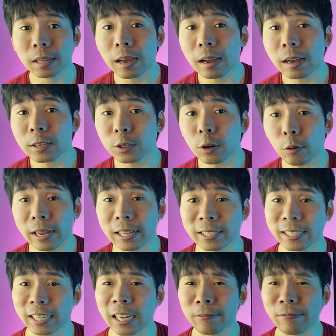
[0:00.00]
So
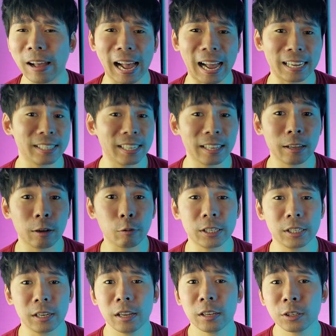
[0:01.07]
instead of asking the
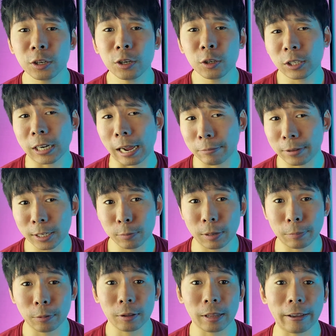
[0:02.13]
question, do Japanese
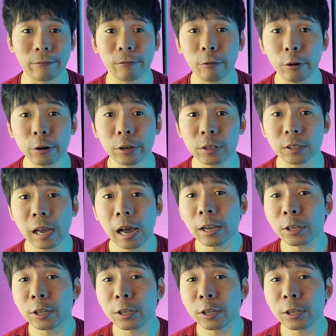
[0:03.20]
people like foreigners,